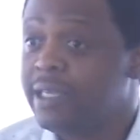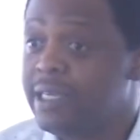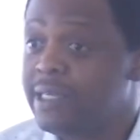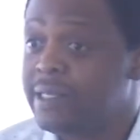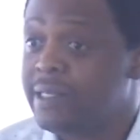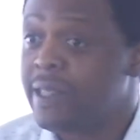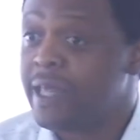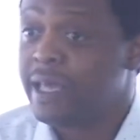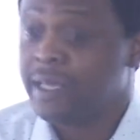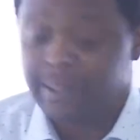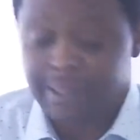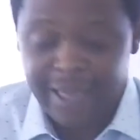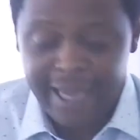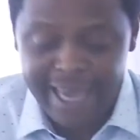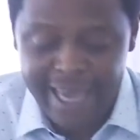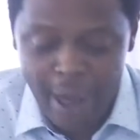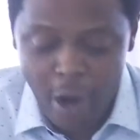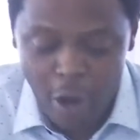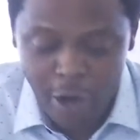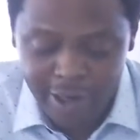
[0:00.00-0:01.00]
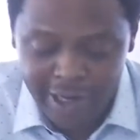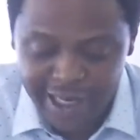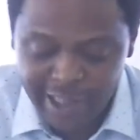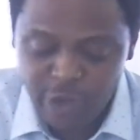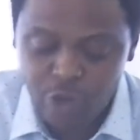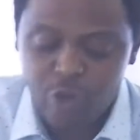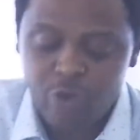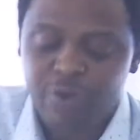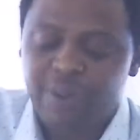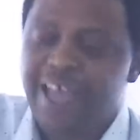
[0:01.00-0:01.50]
his things. He
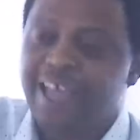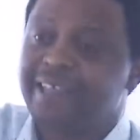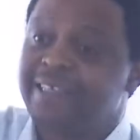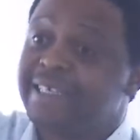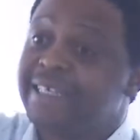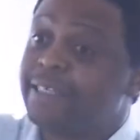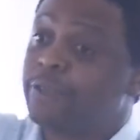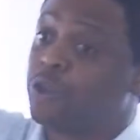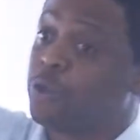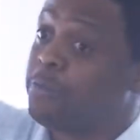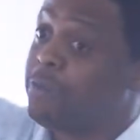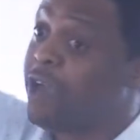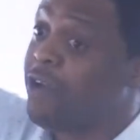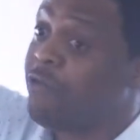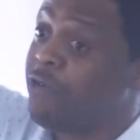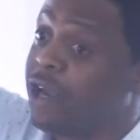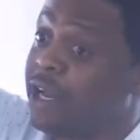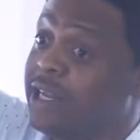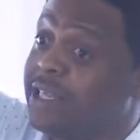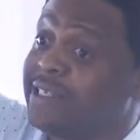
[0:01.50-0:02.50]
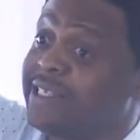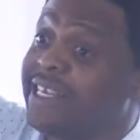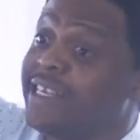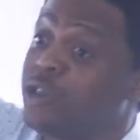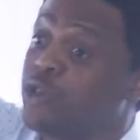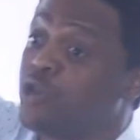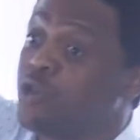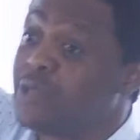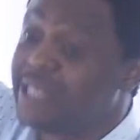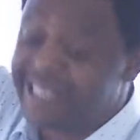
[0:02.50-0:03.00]
understood that to be a realist
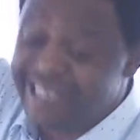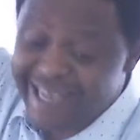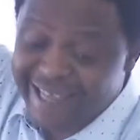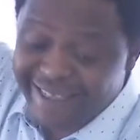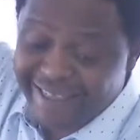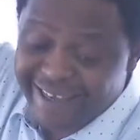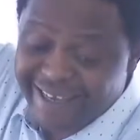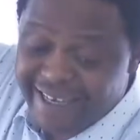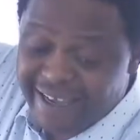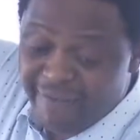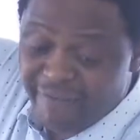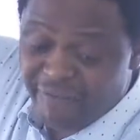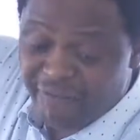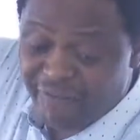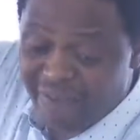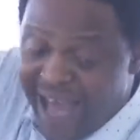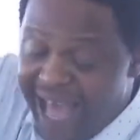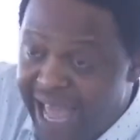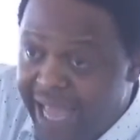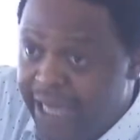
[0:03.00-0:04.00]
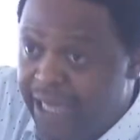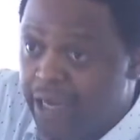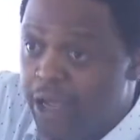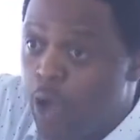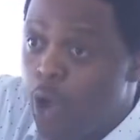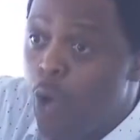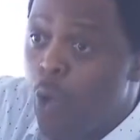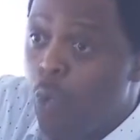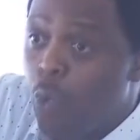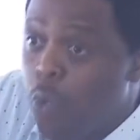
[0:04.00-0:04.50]
is to see the divine
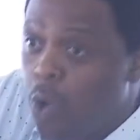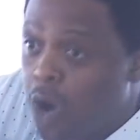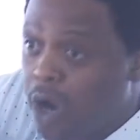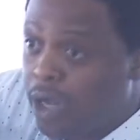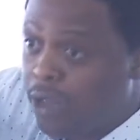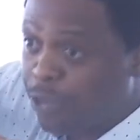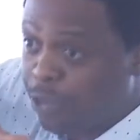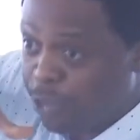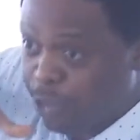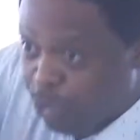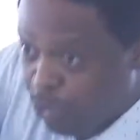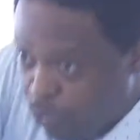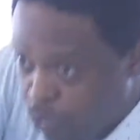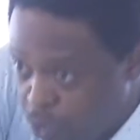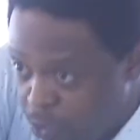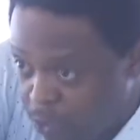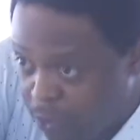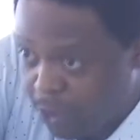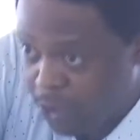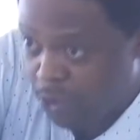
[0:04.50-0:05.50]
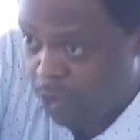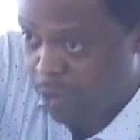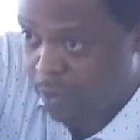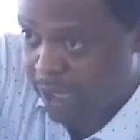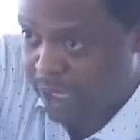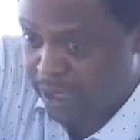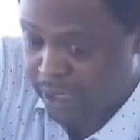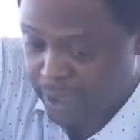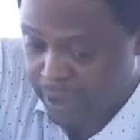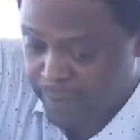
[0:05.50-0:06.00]
work through the
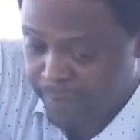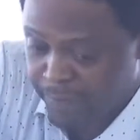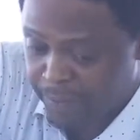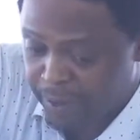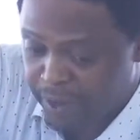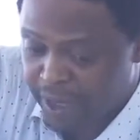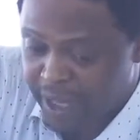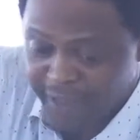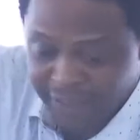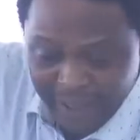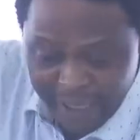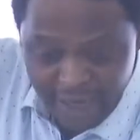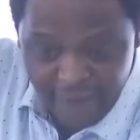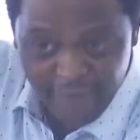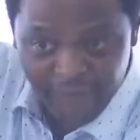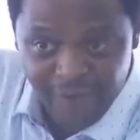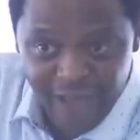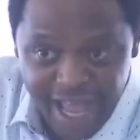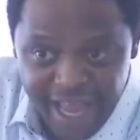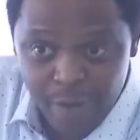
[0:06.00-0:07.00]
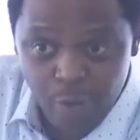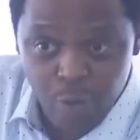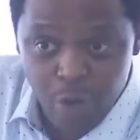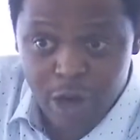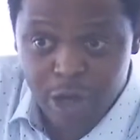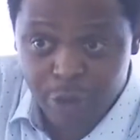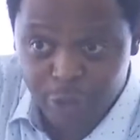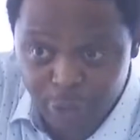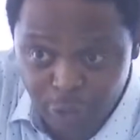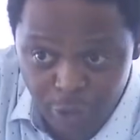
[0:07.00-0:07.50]
human. The divine
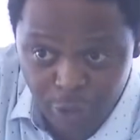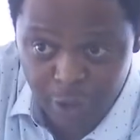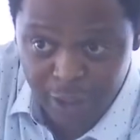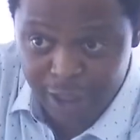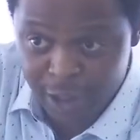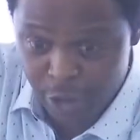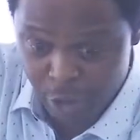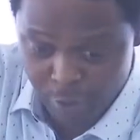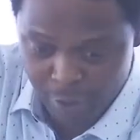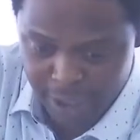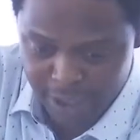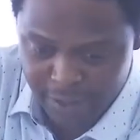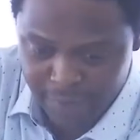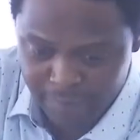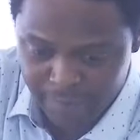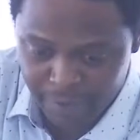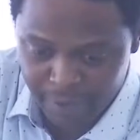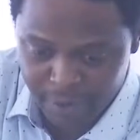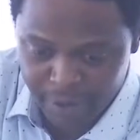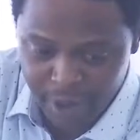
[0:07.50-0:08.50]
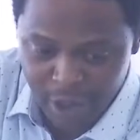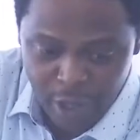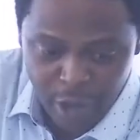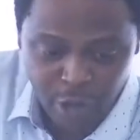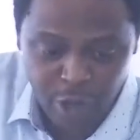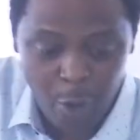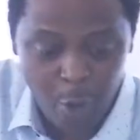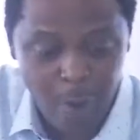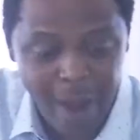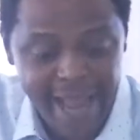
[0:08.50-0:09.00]
work through the human.
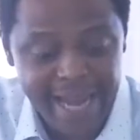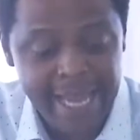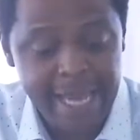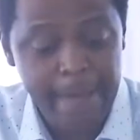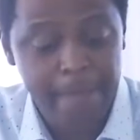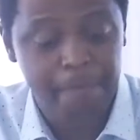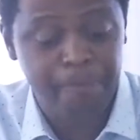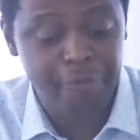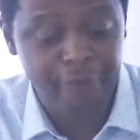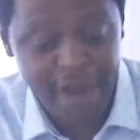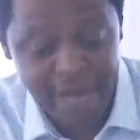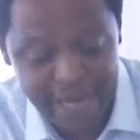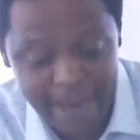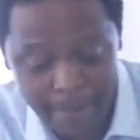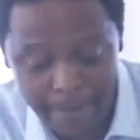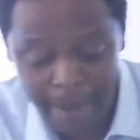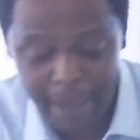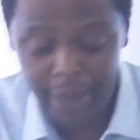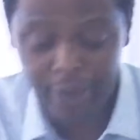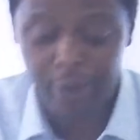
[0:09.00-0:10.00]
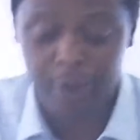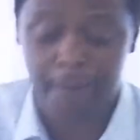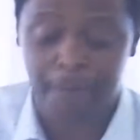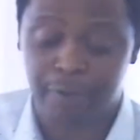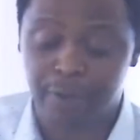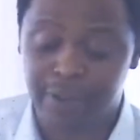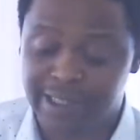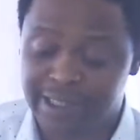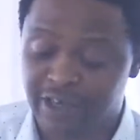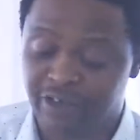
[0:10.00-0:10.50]
So when he prayed about the
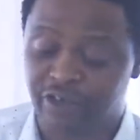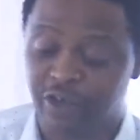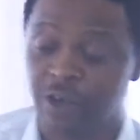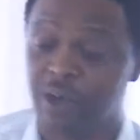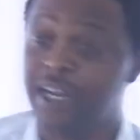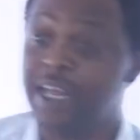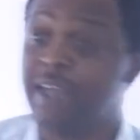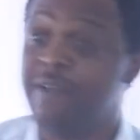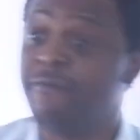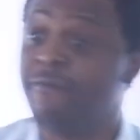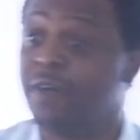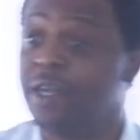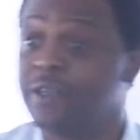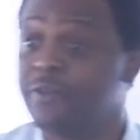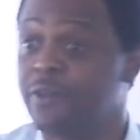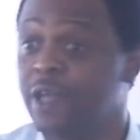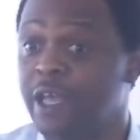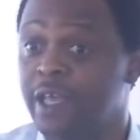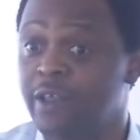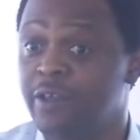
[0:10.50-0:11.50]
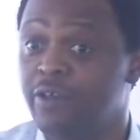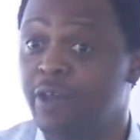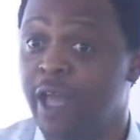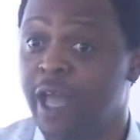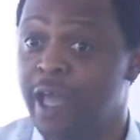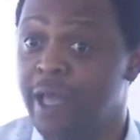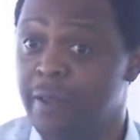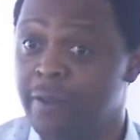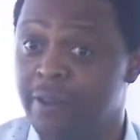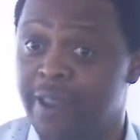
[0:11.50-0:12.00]
opposition
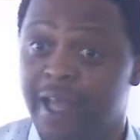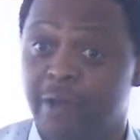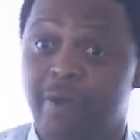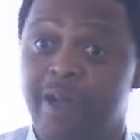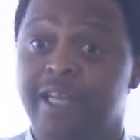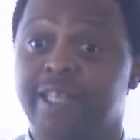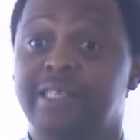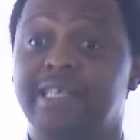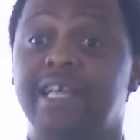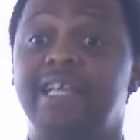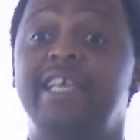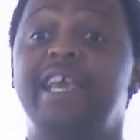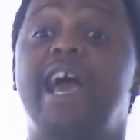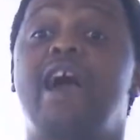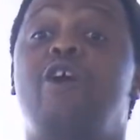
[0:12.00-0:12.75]
when they said, "Hear